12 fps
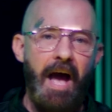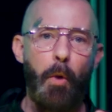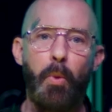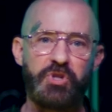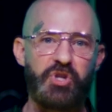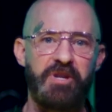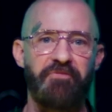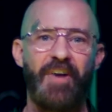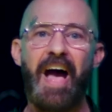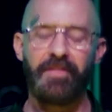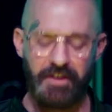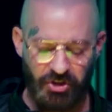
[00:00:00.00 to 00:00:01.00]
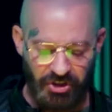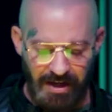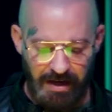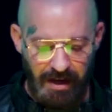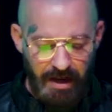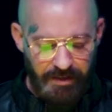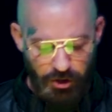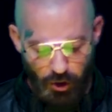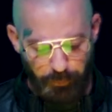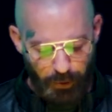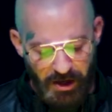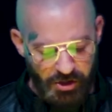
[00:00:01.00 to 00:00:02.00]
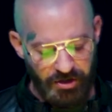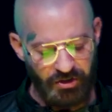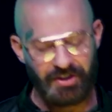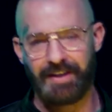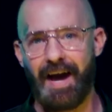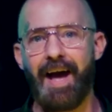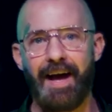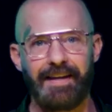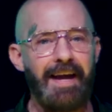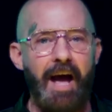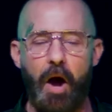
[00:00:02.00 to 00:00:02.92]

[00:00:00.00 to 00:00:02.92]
I want you to finally see that you're precious to God.